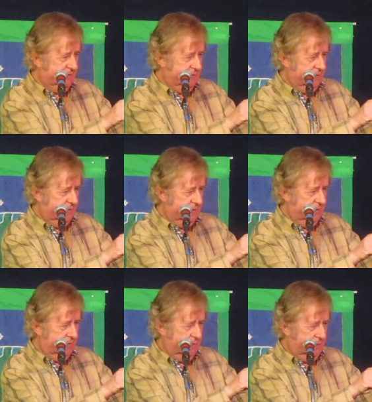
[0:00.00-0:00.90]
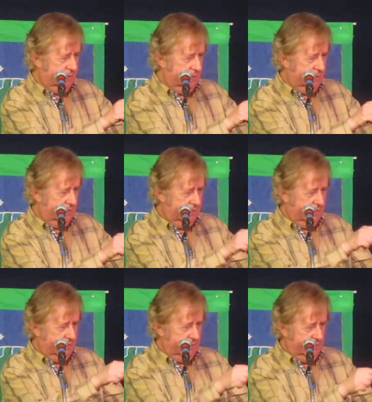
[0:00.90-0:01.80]

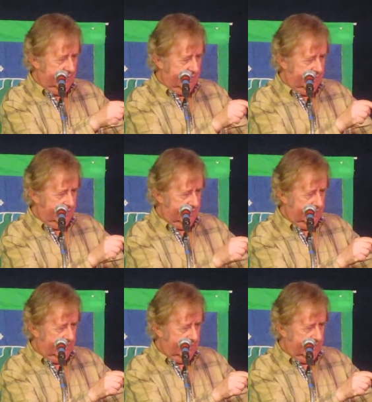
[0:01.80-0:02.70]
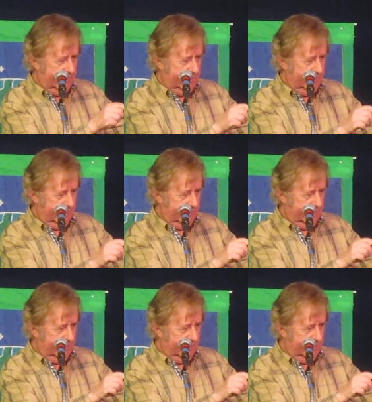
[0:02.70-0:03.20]
[no speech]